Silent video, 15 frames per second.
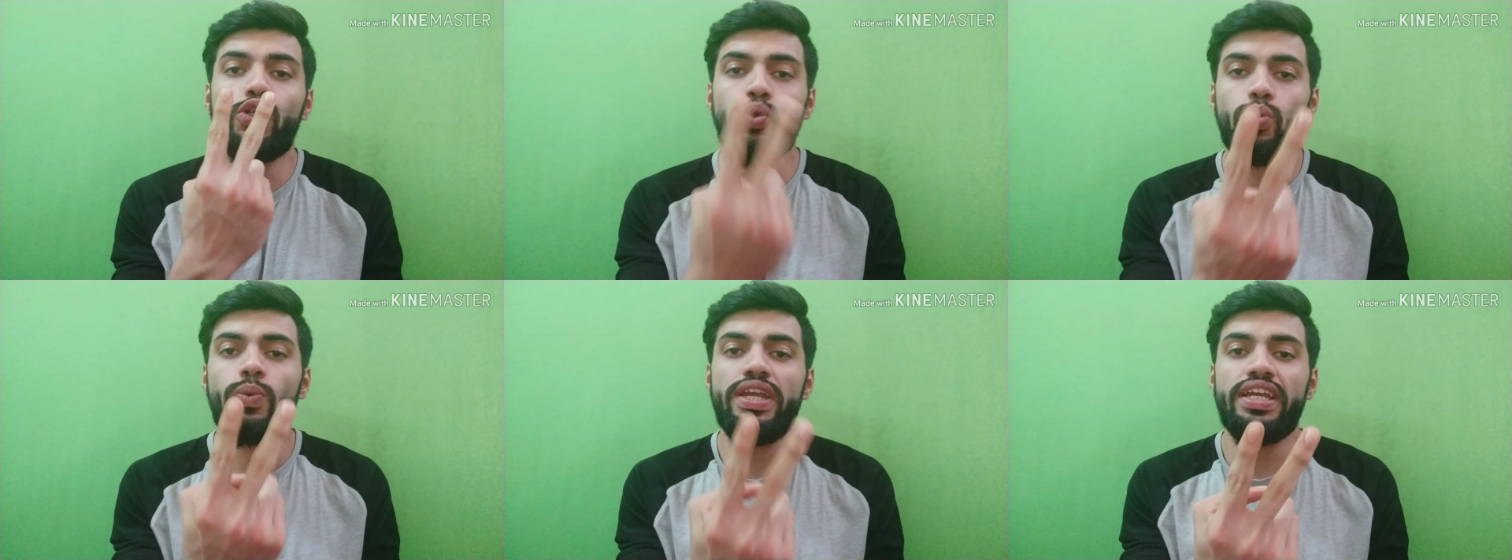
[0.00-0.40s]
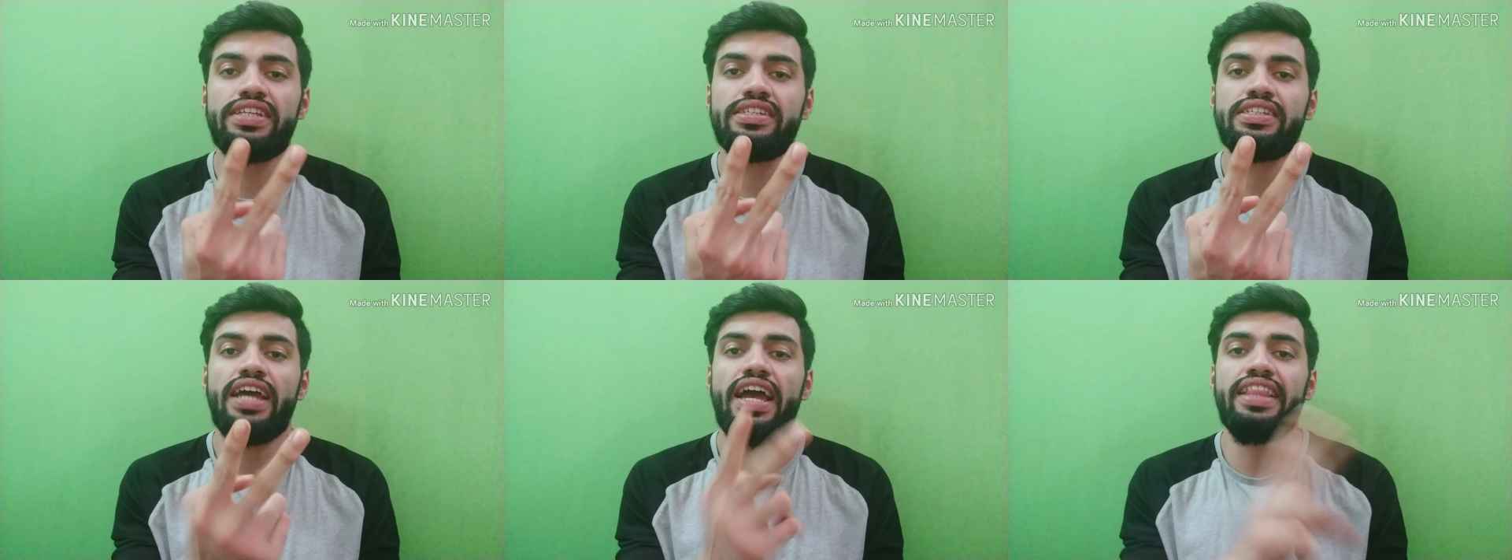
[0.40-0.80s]
2
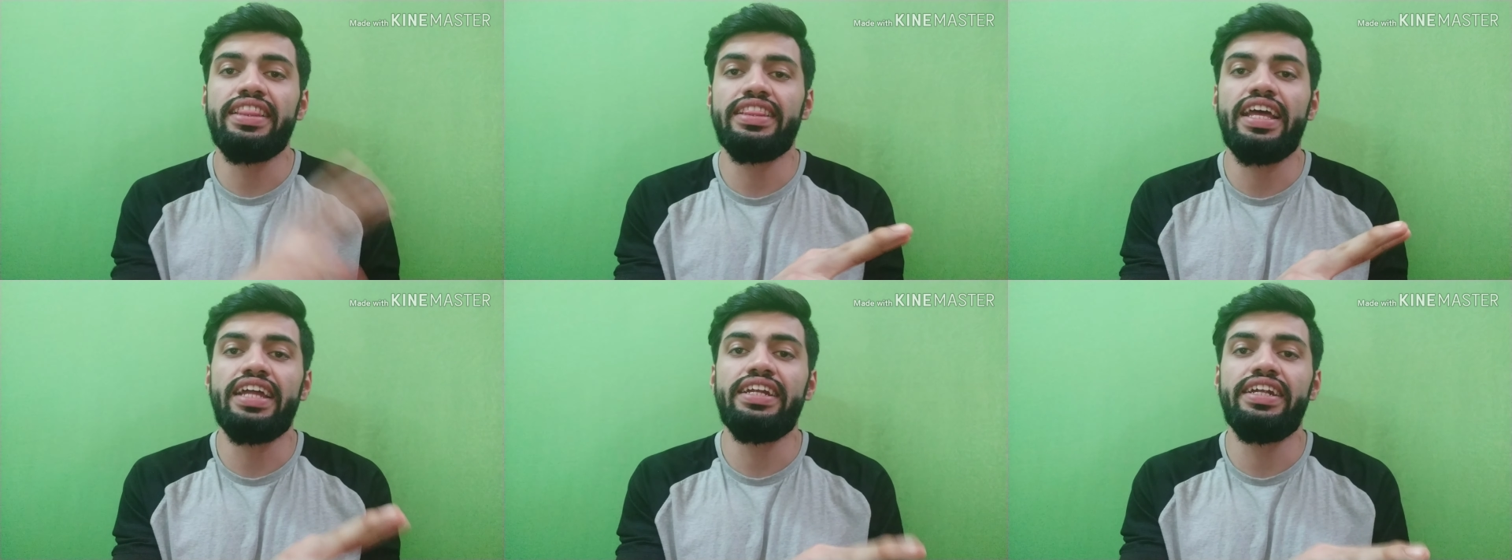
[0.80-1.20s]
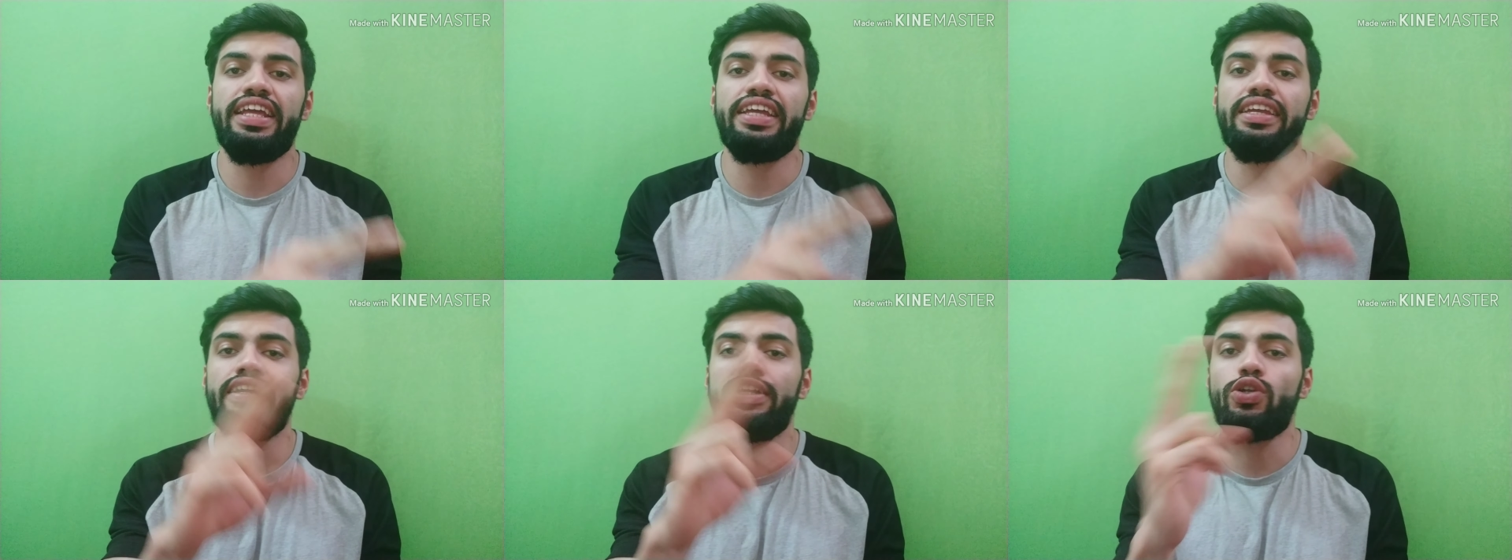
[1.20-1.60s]
weeks and then
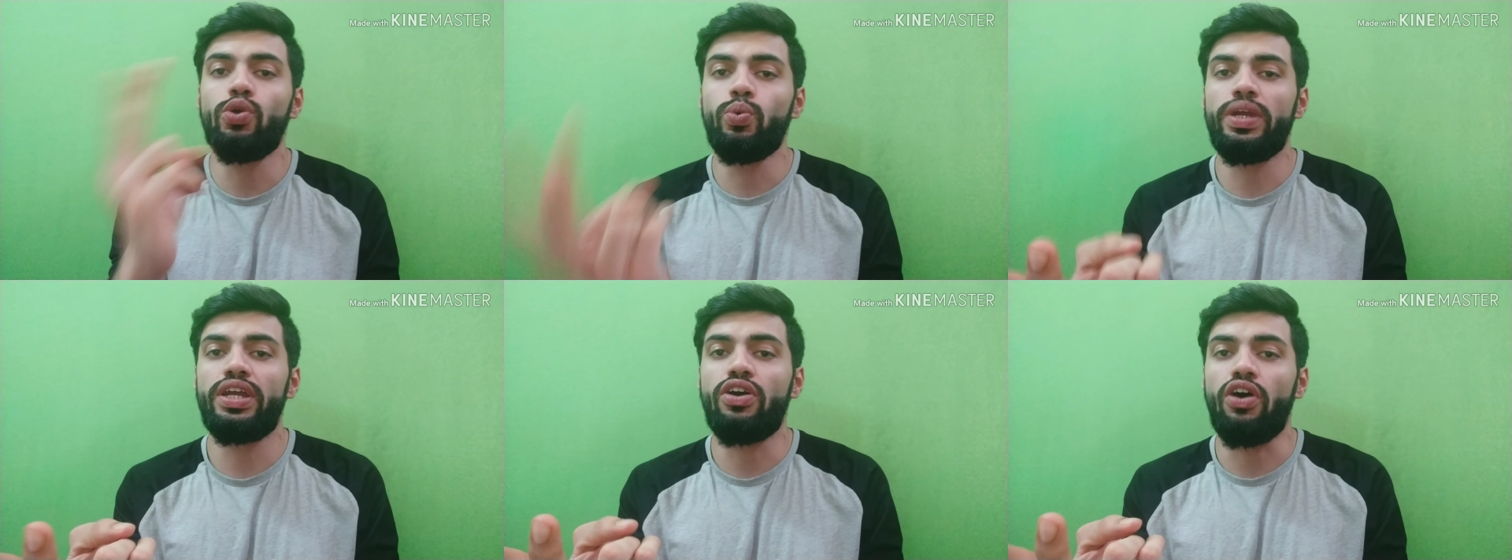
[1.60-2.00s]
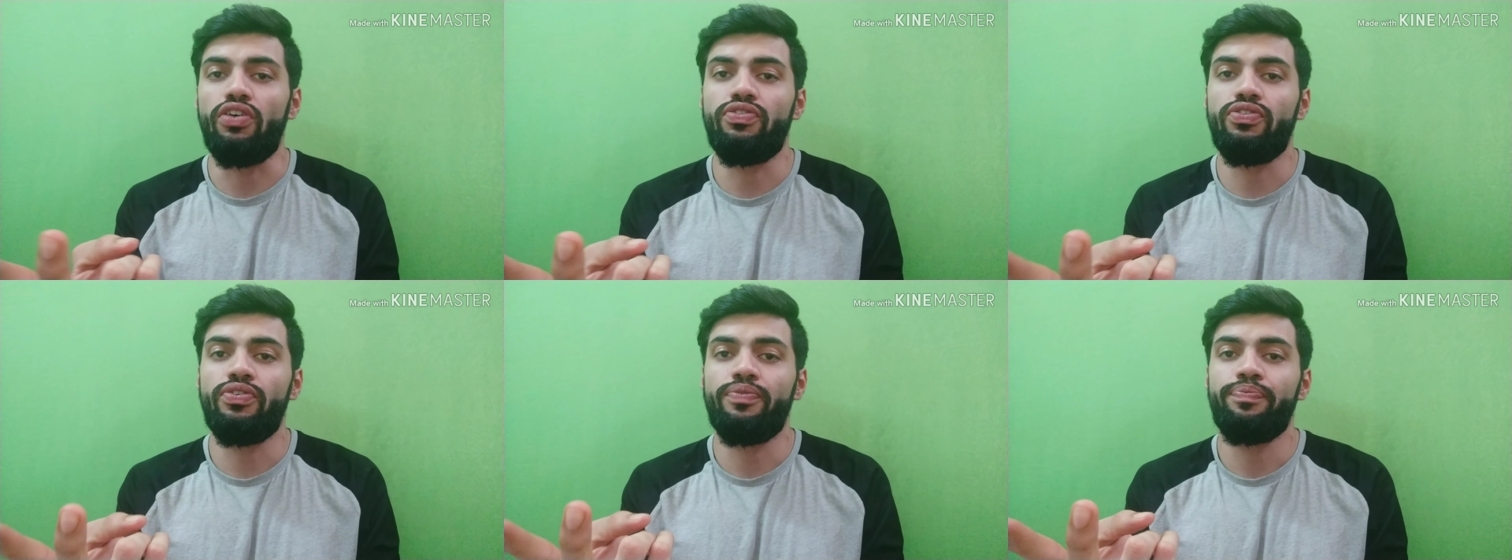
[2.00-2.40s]
taking a 2 week
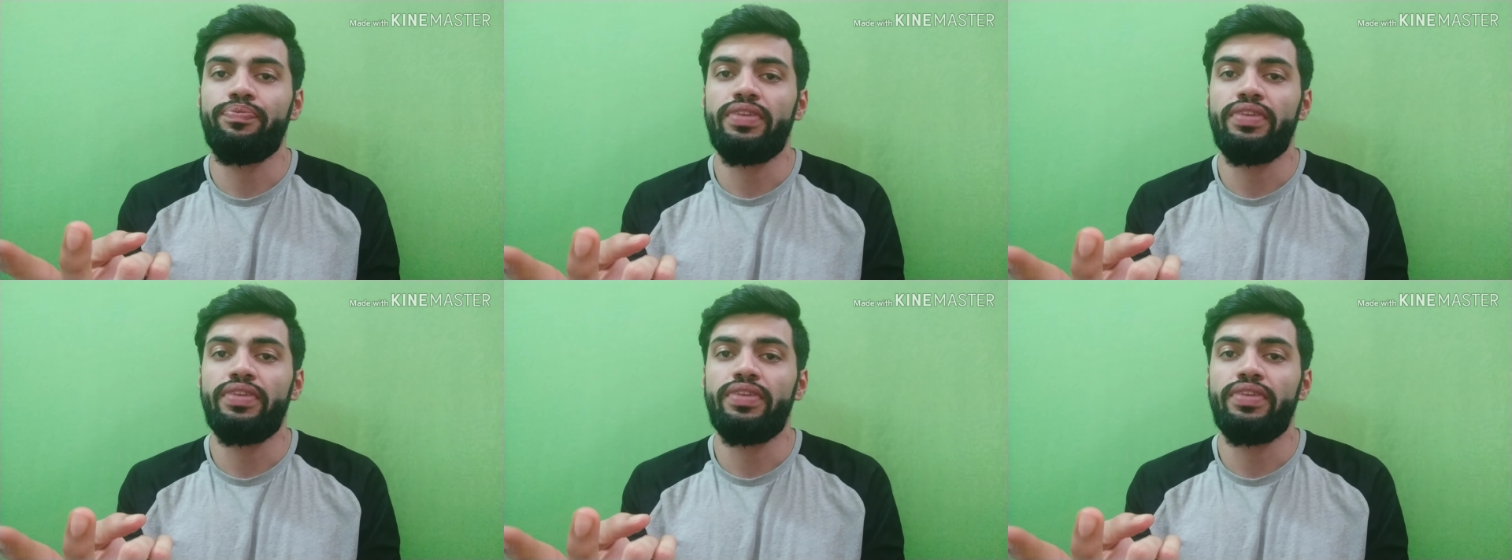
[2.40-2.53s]
off.